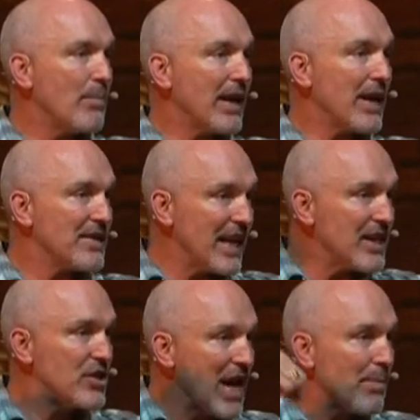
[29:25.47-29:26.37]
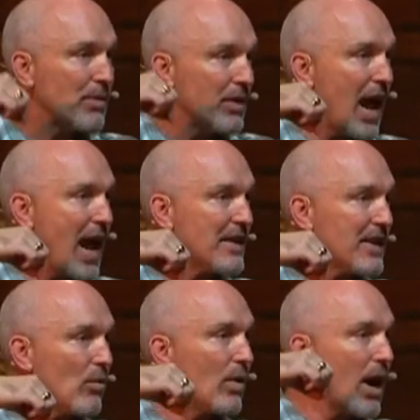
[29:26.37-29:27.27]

because they jeopardize it when